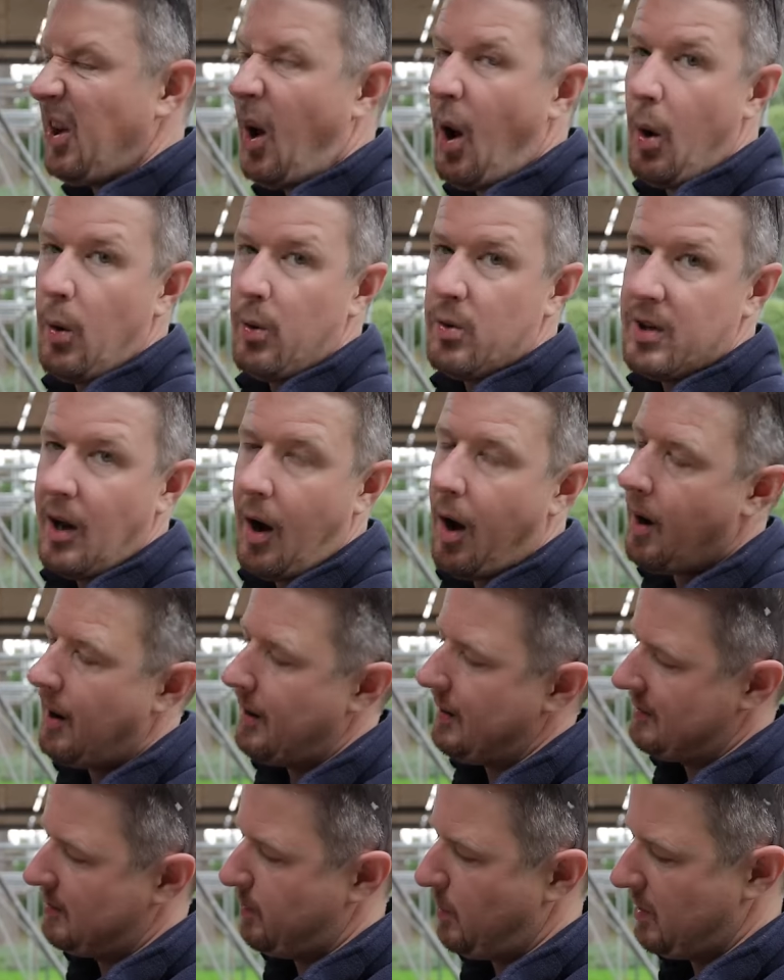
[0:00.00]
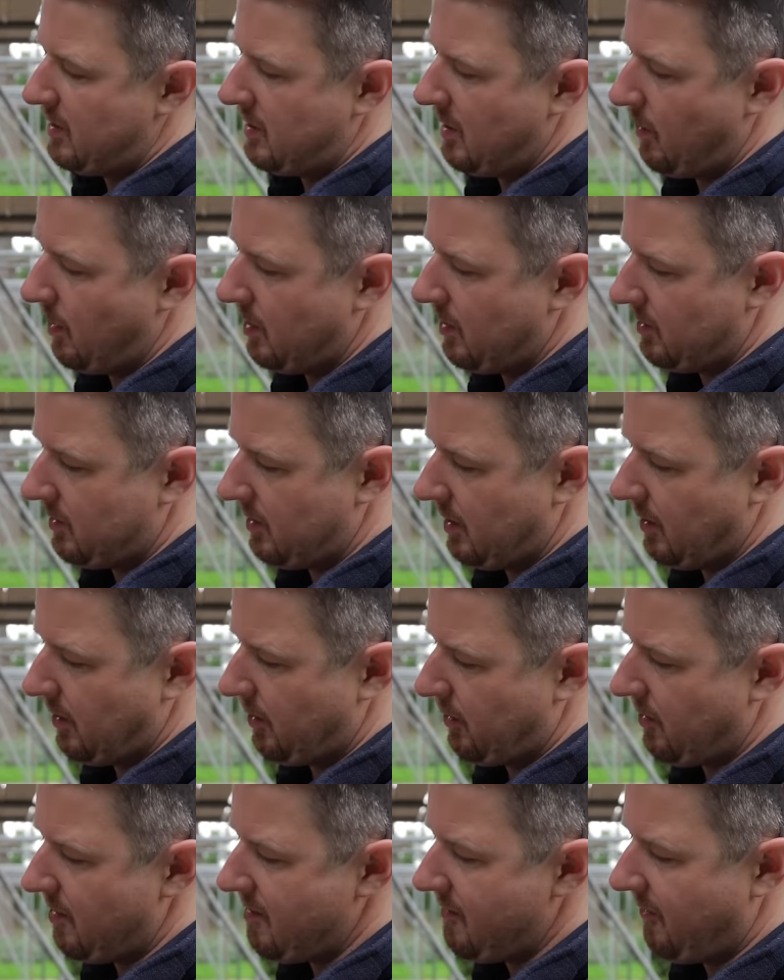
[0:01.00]
so tight, especially when you're doing a
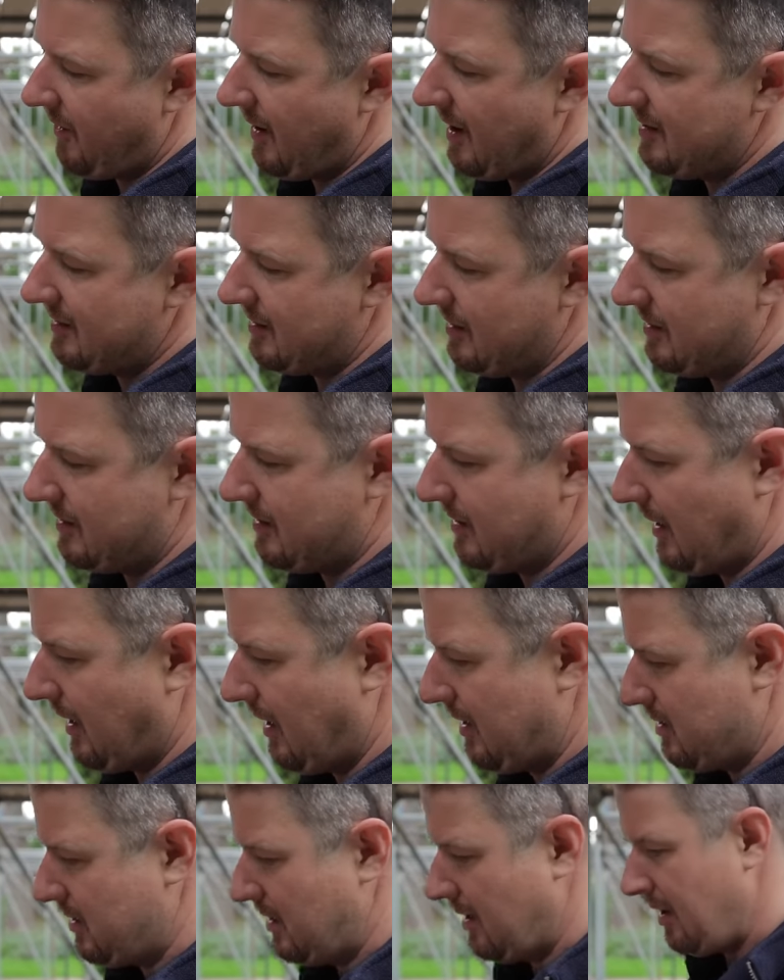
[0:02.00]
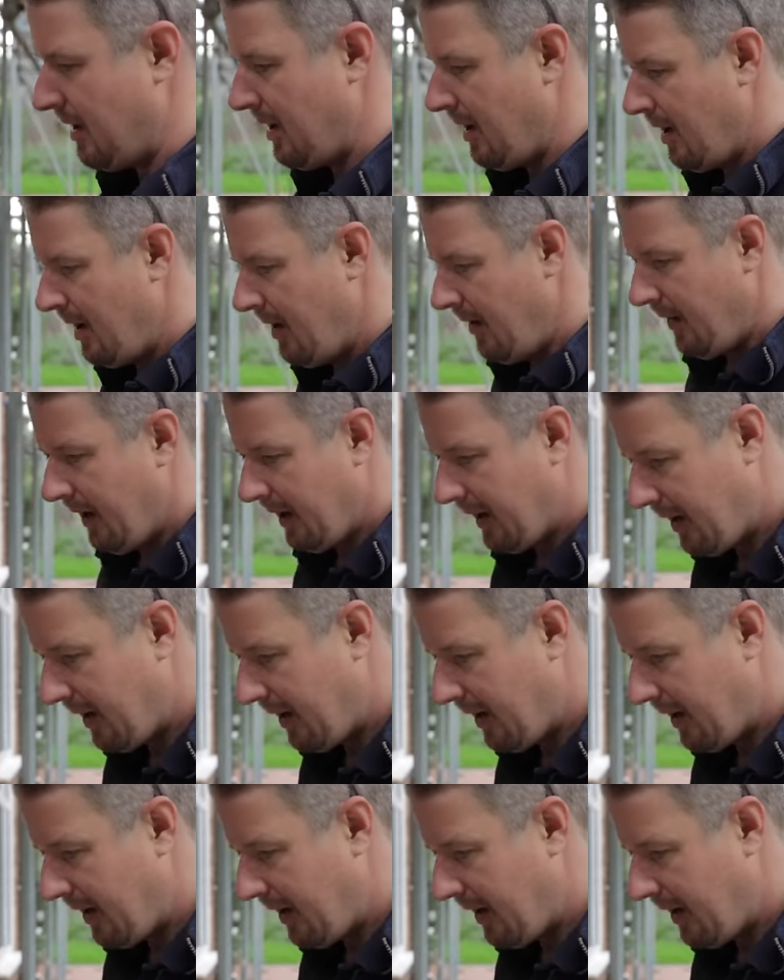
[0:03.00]
three-phase installation. They